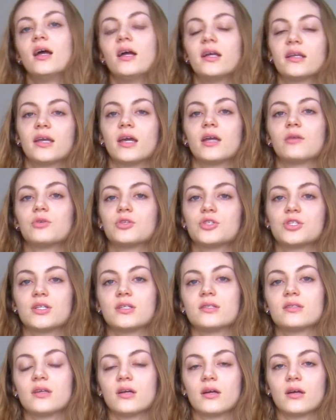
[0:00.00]
again, which
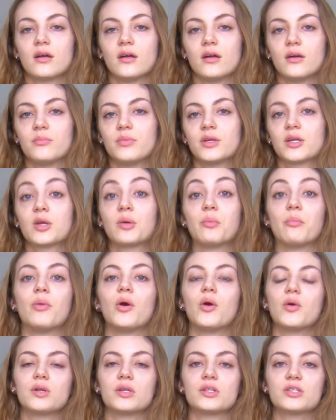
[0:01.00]
is a, a big
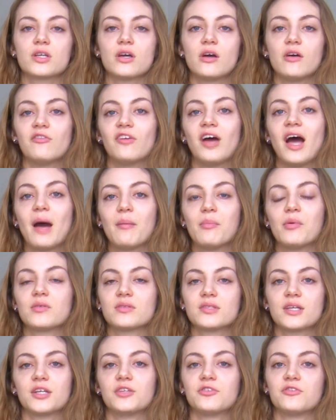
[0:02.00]
component of apple
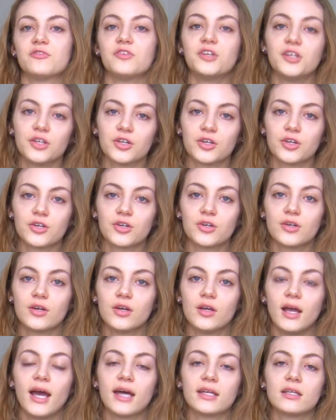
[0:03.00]
cider vinegar,
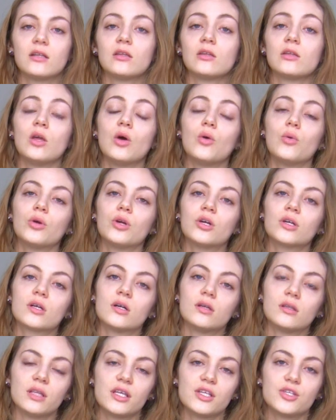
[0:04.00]
had lower
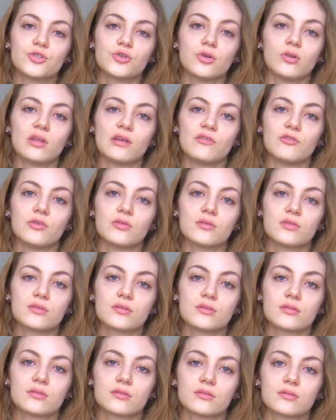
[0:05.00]
cholesterol
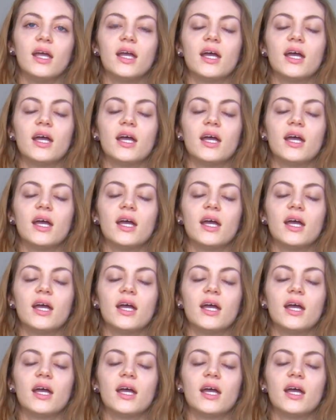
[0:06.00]
levels.